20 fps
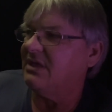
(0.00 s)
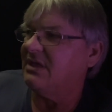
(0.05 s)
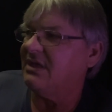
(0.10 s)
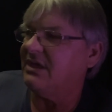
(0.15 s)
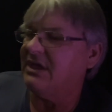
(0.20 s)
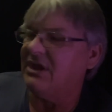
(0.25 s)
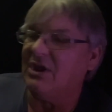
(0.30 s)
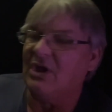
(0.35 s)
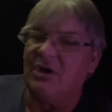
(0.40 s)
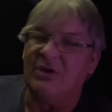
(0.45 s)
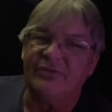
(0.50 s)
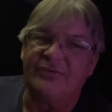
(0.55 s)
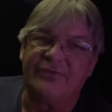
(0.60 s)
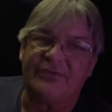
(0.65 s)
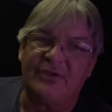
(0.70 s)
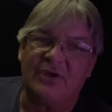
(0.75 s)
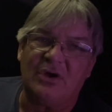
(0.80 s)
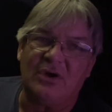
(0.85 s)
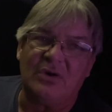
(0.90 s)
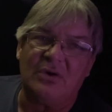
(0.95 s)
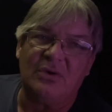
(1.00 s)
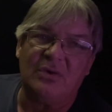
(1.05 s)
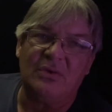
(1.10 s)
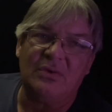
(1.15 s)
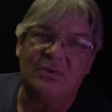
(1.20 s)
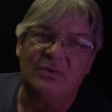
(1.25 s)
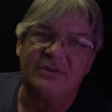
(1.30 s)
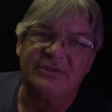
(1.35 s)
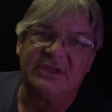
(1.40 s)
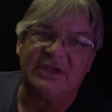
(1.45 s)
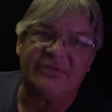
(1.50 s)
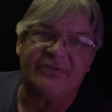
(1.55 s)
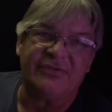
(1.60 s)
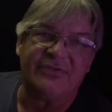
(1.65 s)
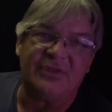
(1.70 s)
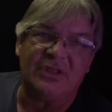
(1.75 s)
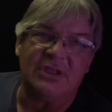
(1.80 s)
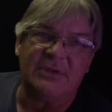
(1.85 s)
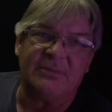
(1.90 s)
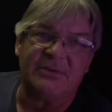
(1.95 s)
it also doesn't
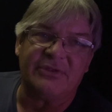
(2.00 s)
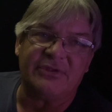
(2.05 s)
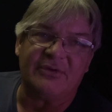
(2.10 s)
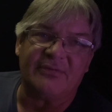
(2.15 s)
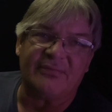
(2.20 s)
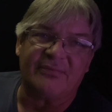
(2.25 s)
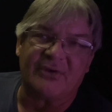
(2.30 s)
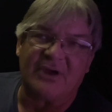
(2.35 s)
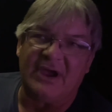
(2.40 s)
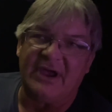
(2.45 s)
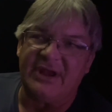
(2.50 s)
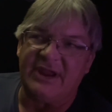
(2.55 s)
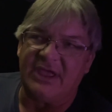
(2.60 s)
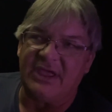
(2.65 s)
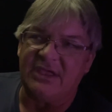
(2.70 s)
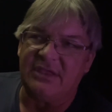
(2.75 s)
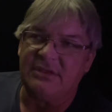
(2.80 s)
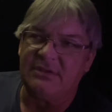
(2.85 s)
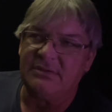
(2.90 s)
deliver until Friday.